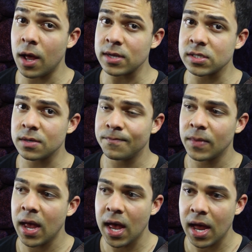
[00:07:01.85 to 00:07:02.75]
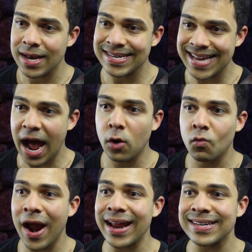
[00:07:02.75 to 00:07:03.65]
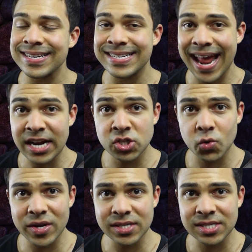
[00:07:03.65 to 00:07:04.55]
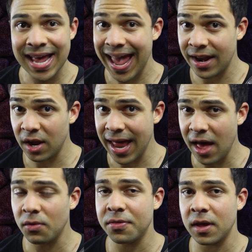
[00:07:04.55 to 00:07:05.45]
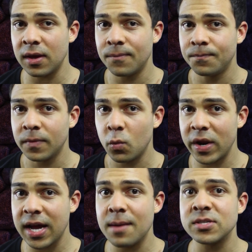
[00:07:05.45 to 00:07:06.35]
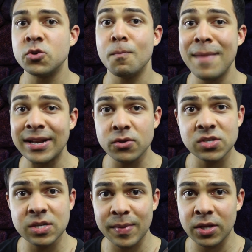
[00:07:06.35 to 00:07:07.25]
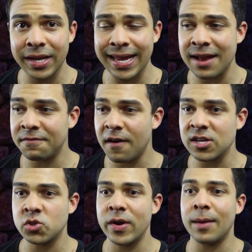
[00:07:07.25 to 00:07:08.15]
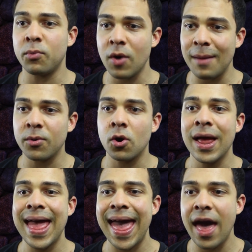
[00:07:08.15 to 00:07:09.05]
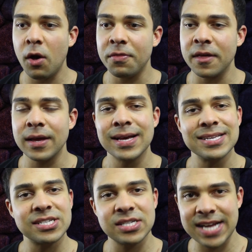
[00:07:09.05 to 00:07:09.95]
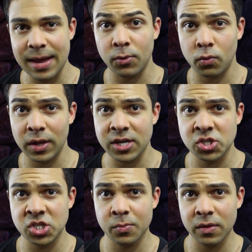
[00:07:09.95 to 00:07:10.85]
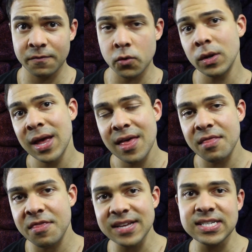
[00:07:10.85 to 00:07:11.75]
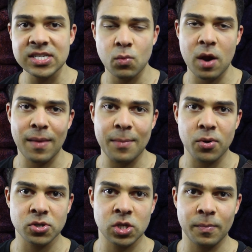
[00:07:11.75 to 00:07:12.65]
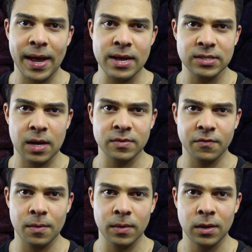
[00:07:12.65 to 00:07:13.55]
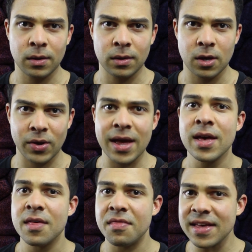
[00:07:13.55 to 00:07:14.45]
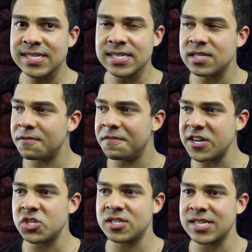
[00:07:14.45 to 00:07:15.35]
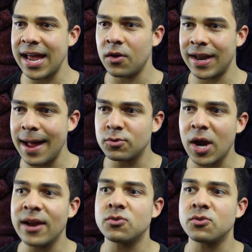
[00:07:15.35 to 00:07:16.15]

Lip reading: loss, downright dangerous and unhealthy when it comes to mental stability and fostering a proper, healthy, stable relationship with food. This is where my personal bias comes from. Okay, this is the vicious cycle that I am trying